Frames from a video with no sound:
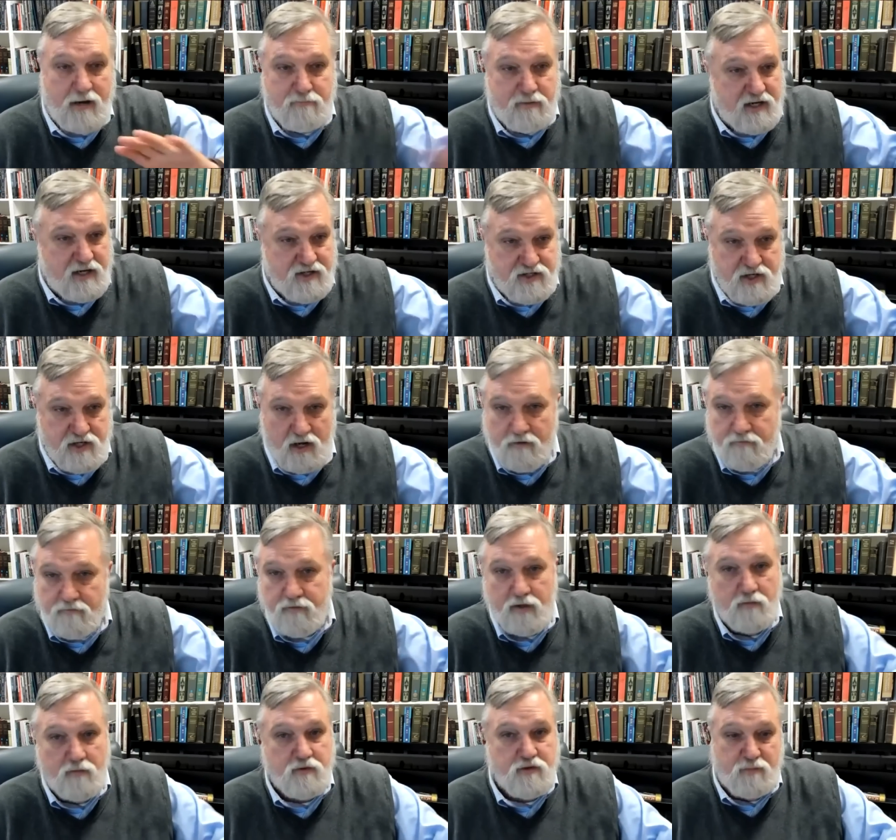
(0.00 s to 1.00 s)
B stuff.
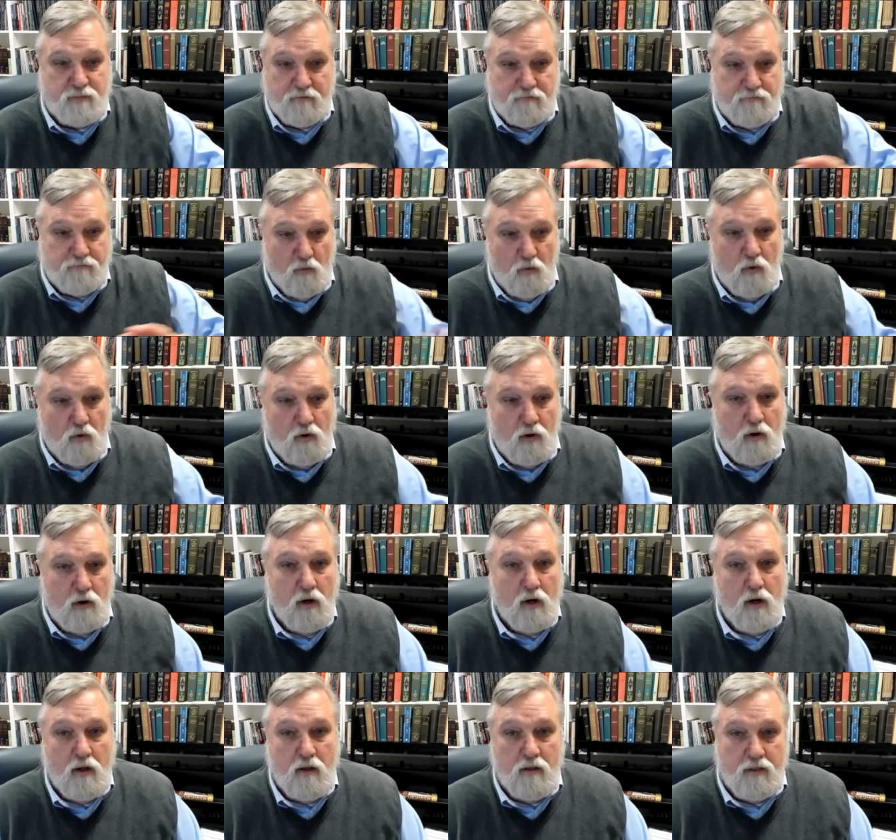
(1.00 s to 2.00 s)
It was before
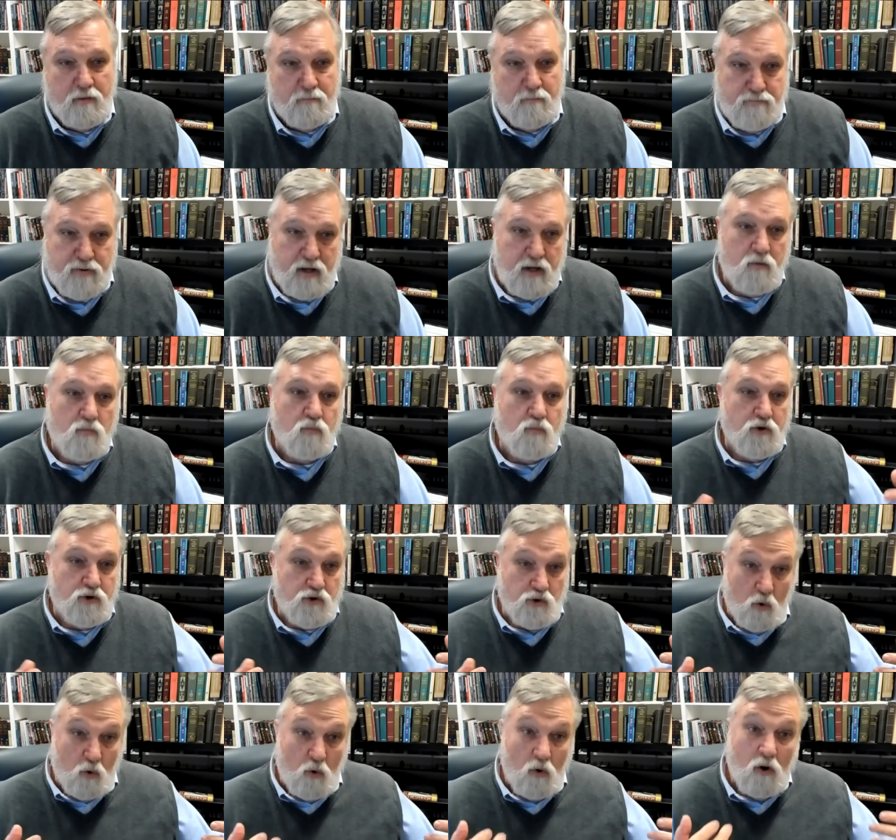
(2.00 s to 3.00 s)
the big
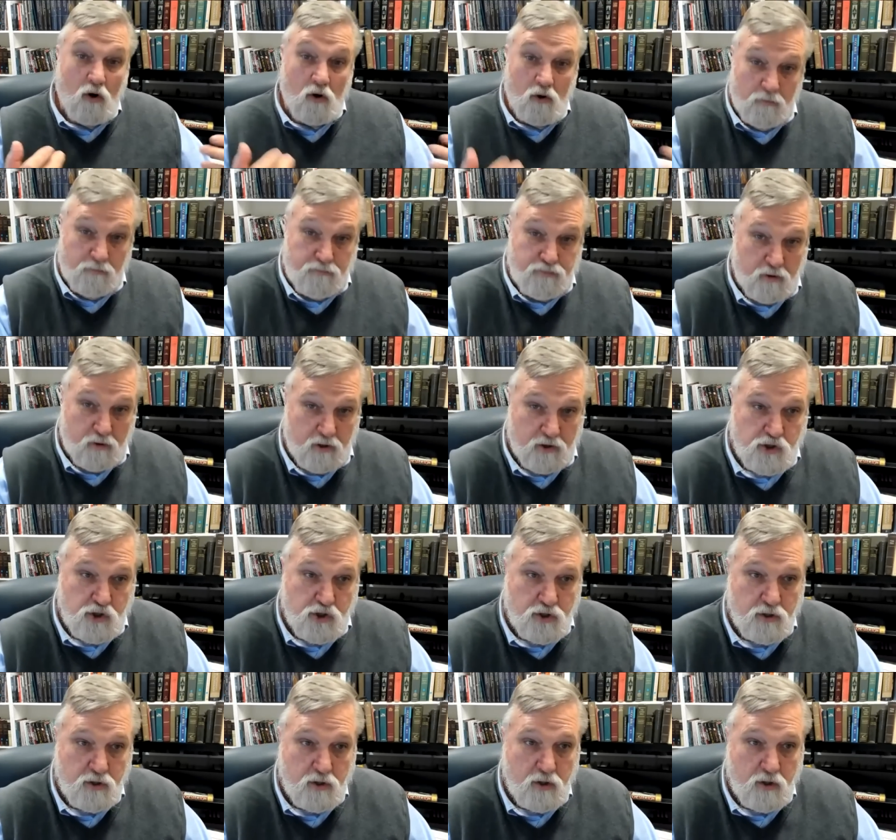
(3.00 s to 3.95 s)
rhetorical push